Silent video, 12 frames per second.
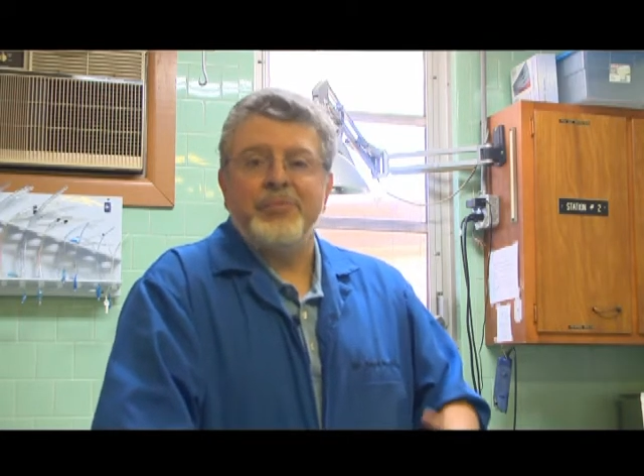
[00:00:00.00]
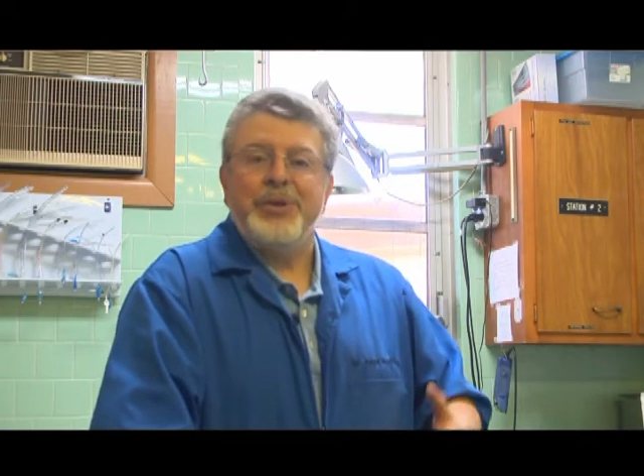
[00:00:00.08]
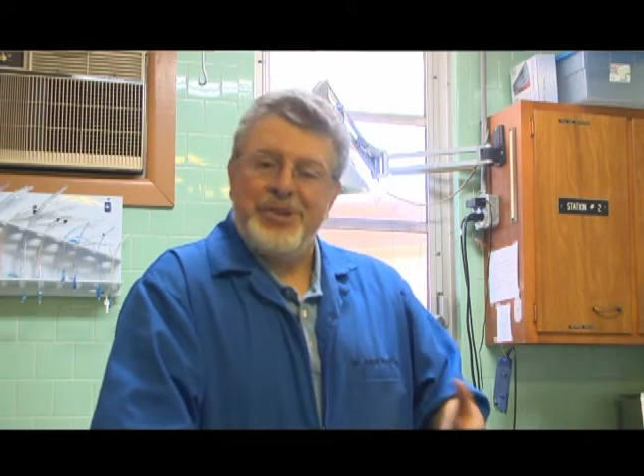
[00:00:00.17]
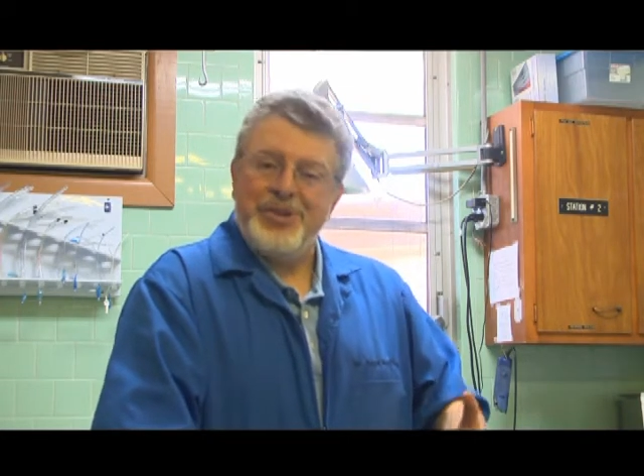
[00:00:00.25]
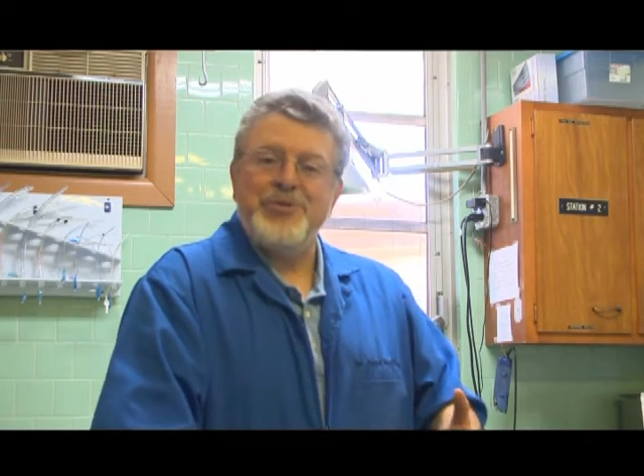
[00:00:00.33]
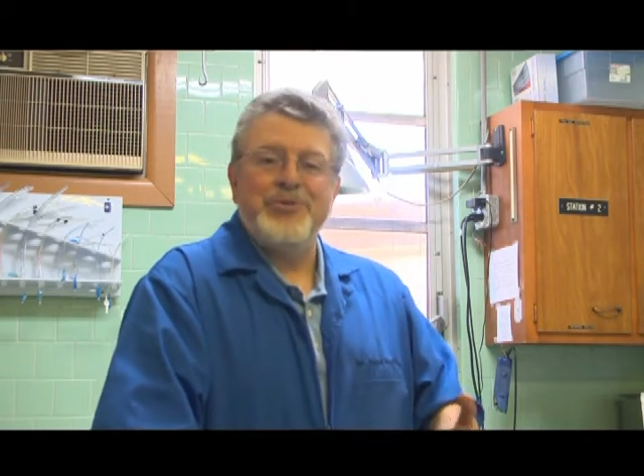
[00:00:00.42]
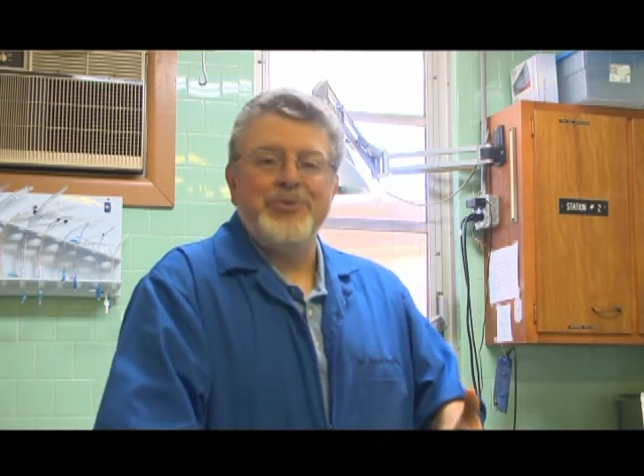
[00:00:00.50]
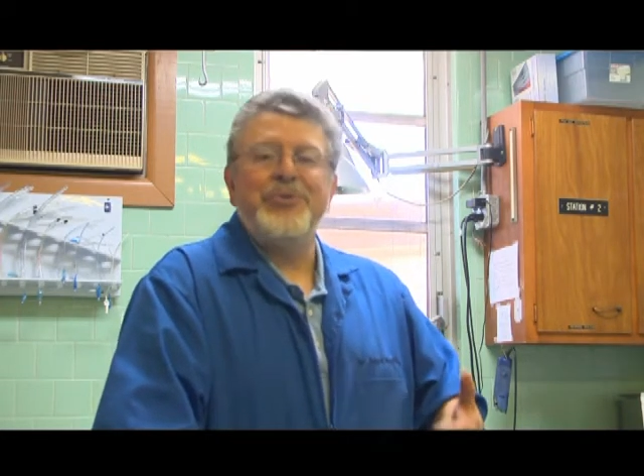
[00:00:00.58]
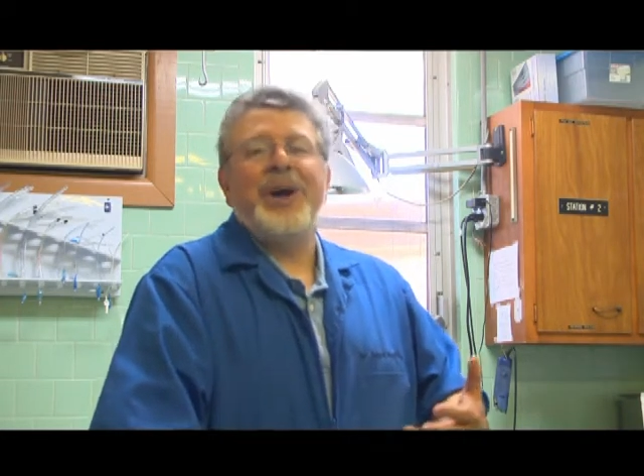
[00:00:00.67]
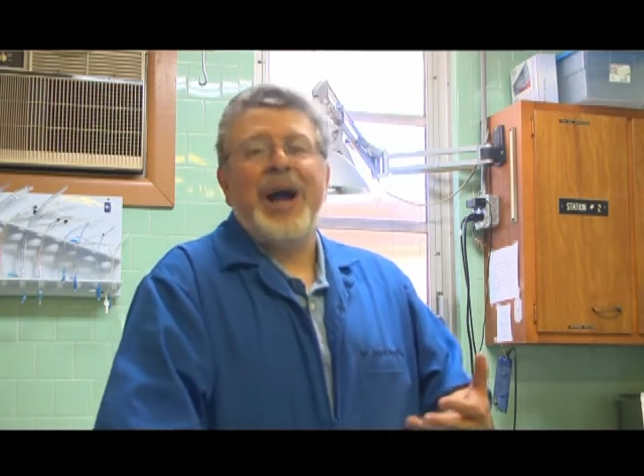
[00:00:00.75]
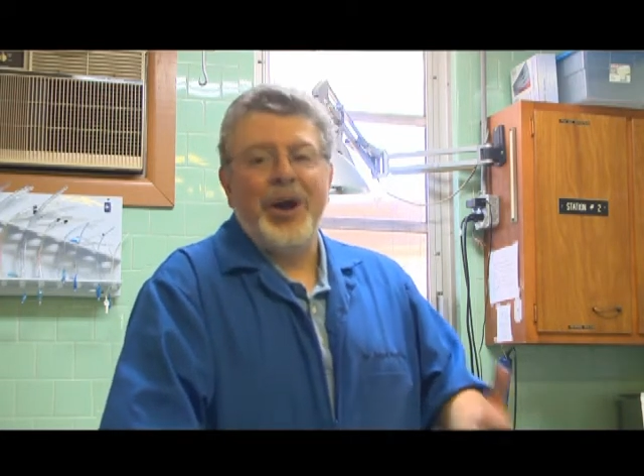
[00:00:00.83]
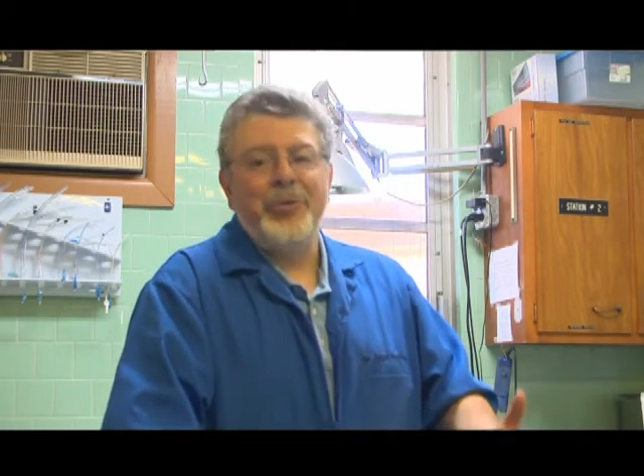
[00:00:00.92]
we teach you
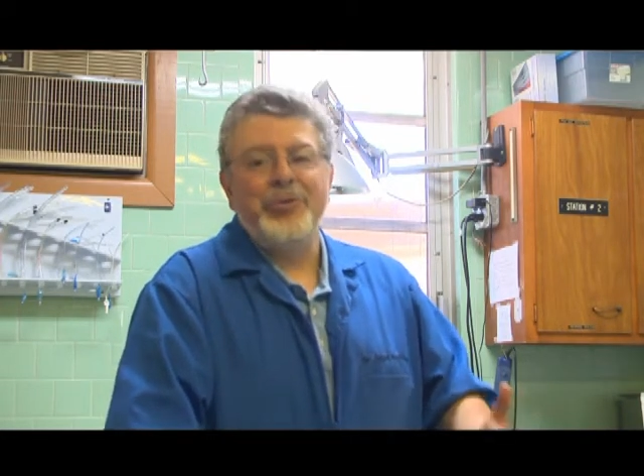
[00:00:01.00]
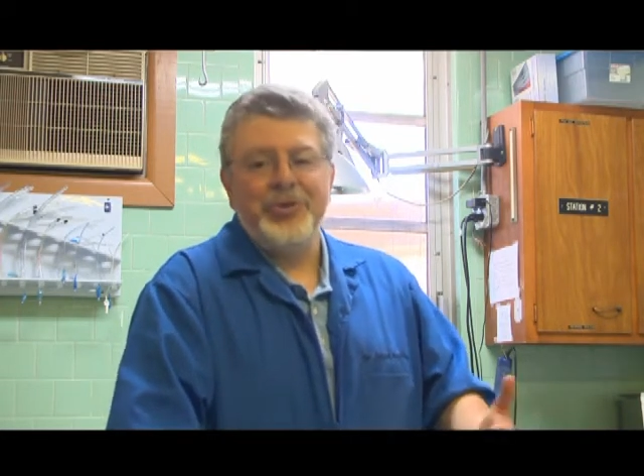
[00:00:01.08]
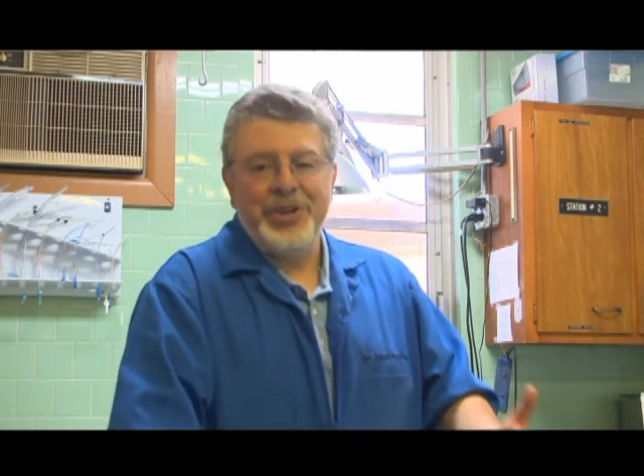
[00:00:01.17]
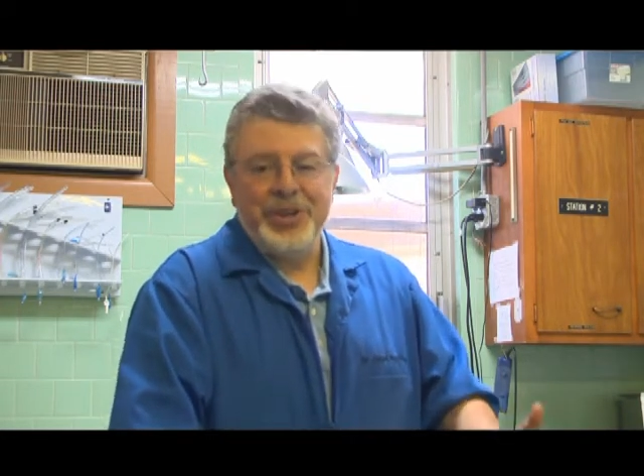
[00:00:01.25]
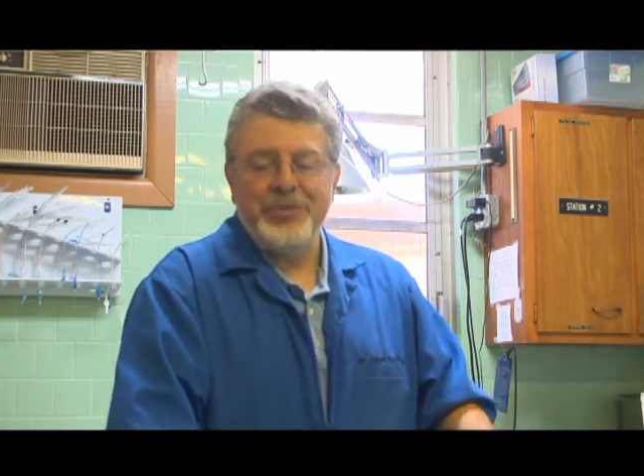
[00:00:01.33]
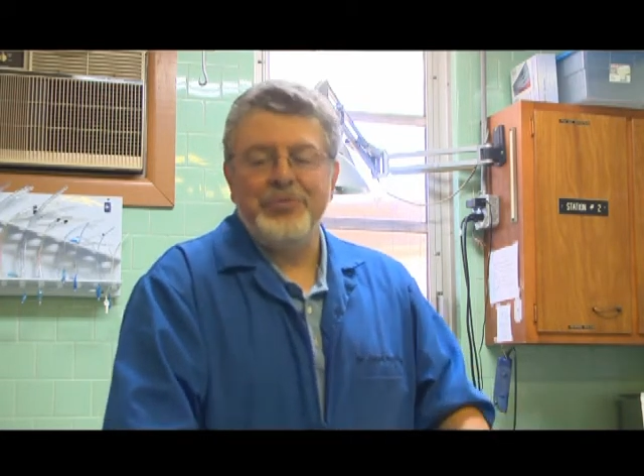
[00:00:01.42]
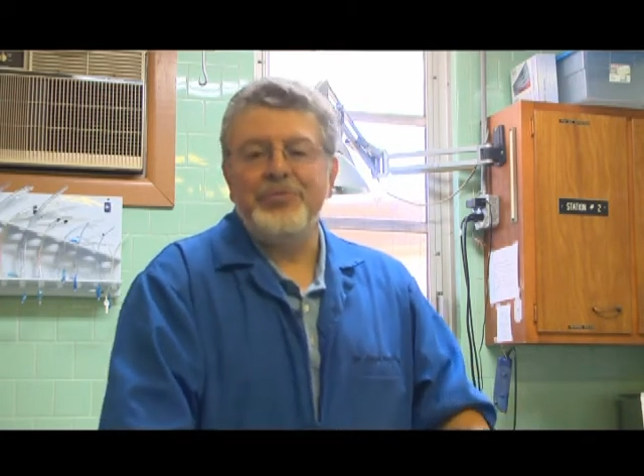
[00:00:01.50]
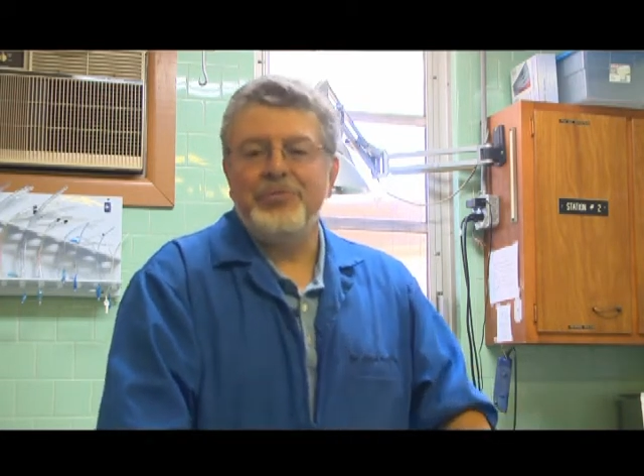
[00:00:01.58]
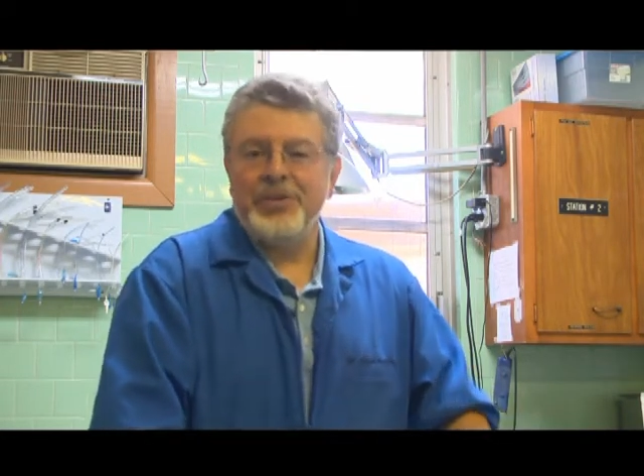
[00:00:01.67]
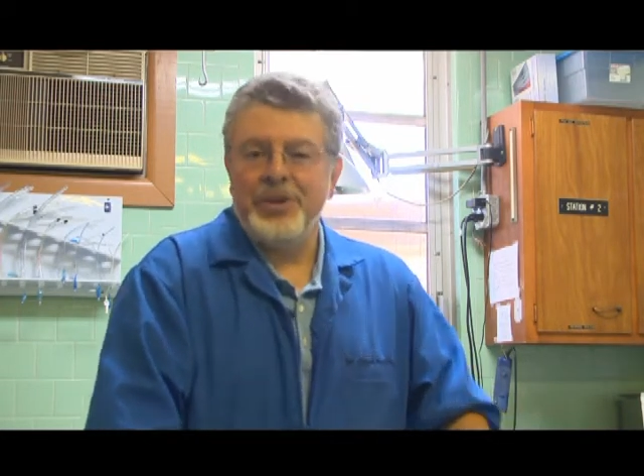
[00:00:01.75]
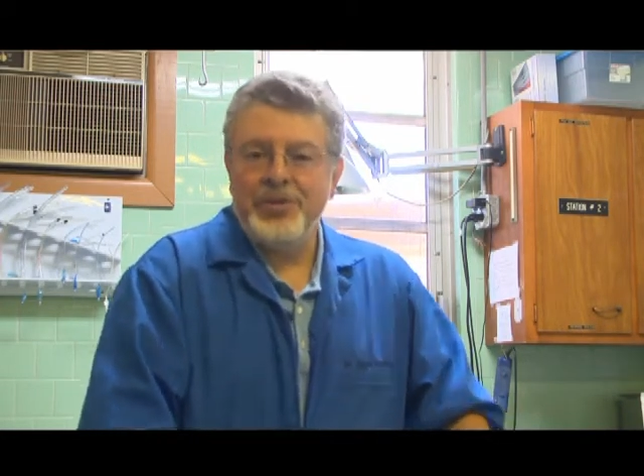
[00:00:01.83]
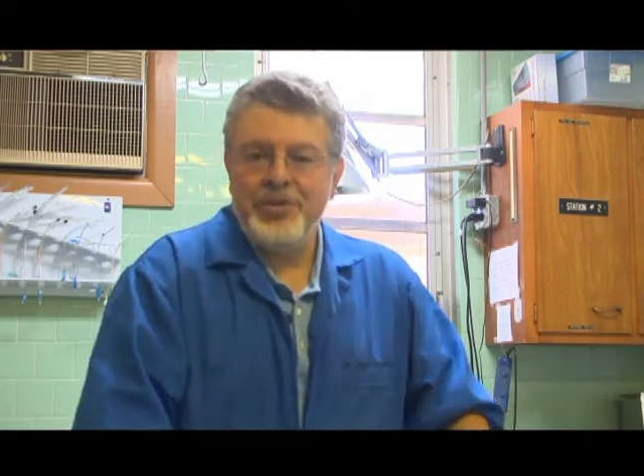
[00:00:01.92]
how to give
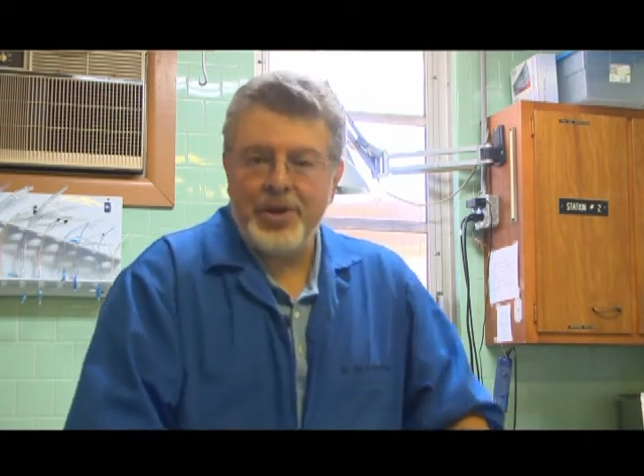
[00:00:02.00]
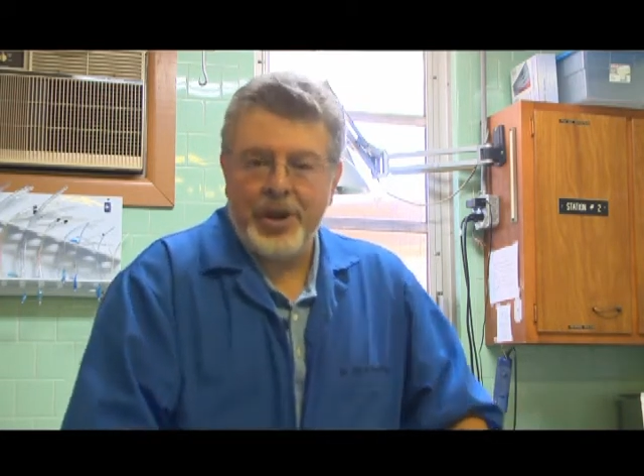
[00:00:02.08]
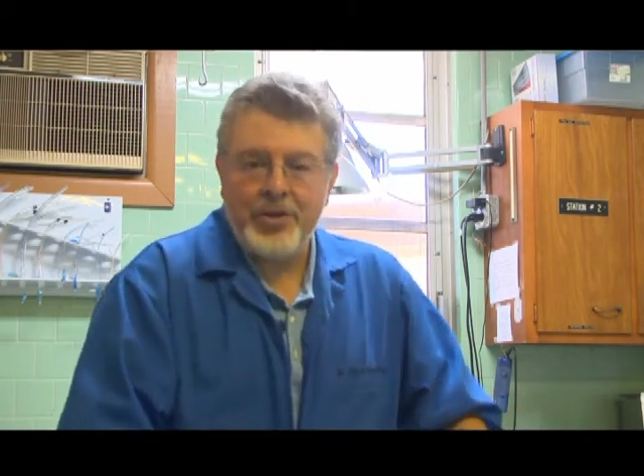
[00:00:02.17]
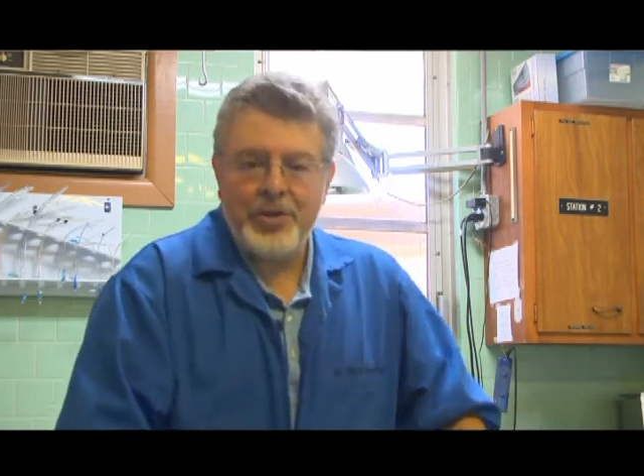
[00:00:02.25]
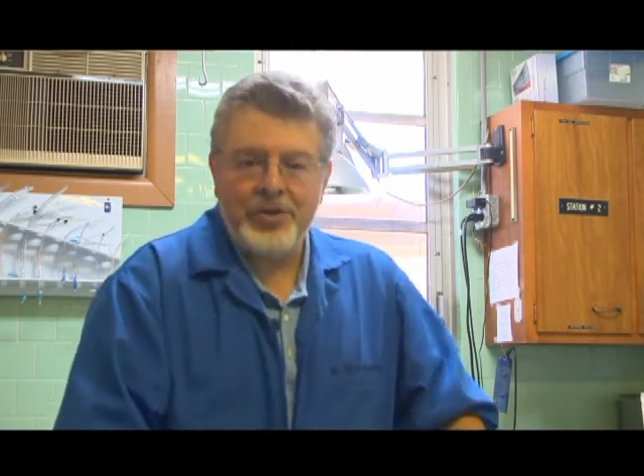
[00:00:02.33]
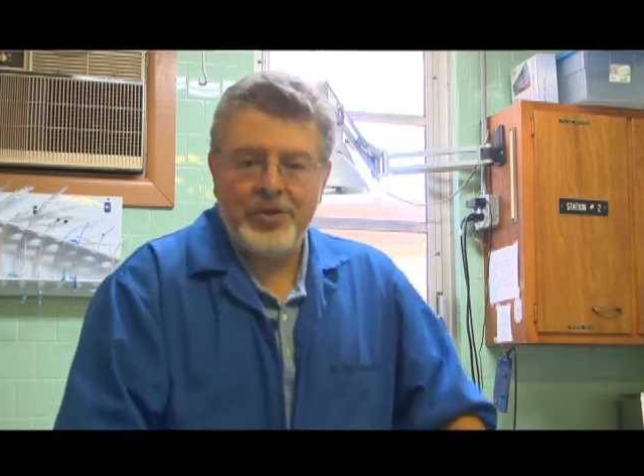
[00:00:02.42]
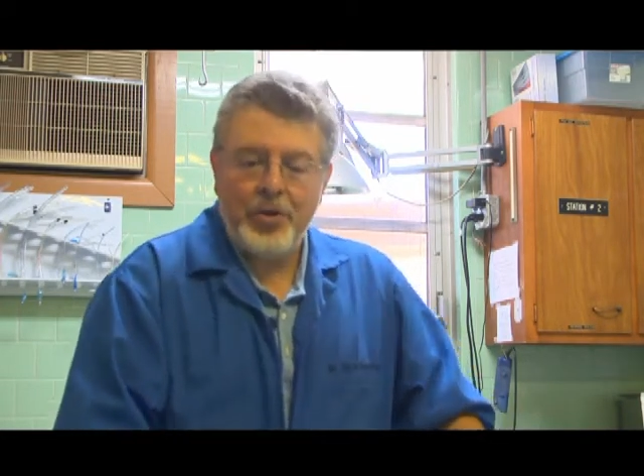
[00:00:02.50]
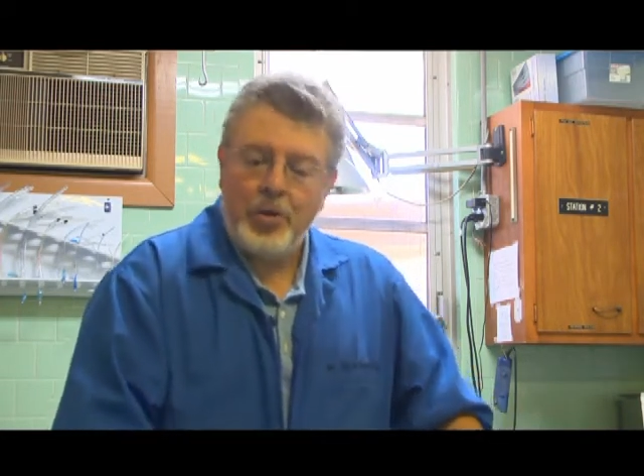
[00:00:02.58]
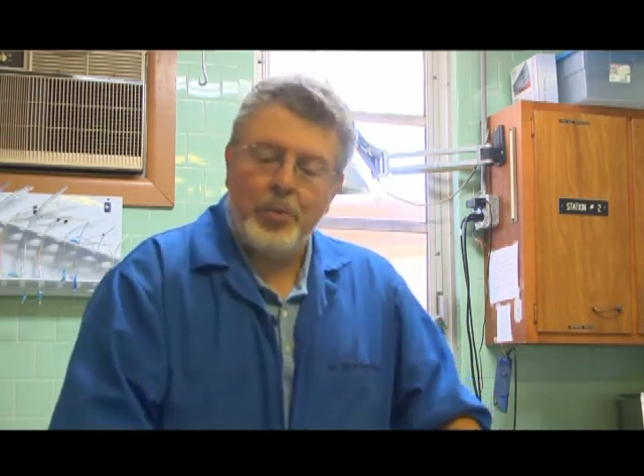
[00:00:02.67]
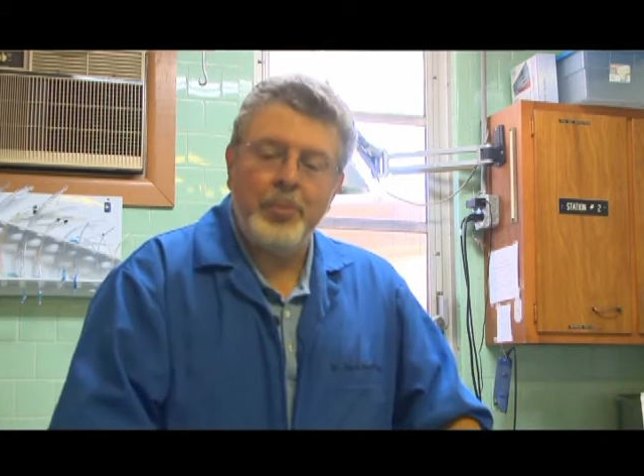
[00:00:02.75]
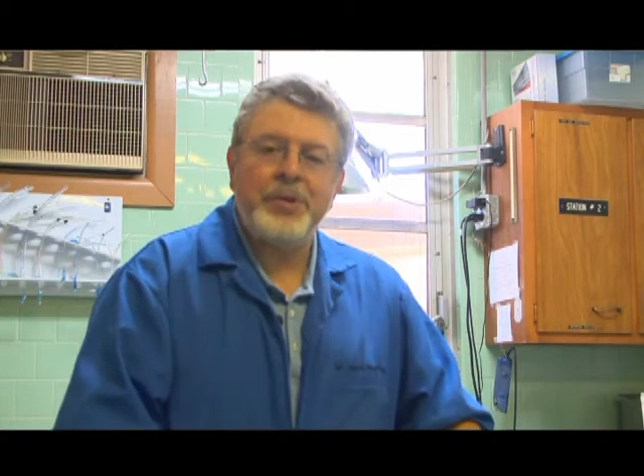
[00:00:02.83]
the injections at home.